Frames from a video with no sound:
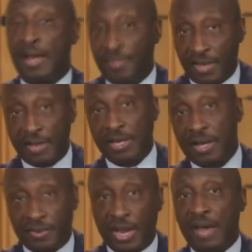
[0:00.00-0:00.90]
And then
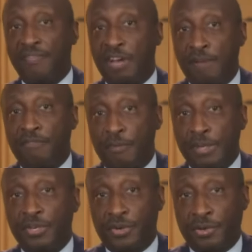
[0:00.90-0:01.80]
the other half come
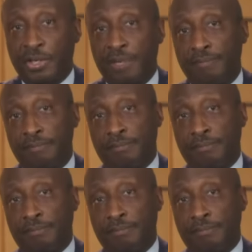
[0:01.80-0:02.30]
from internally.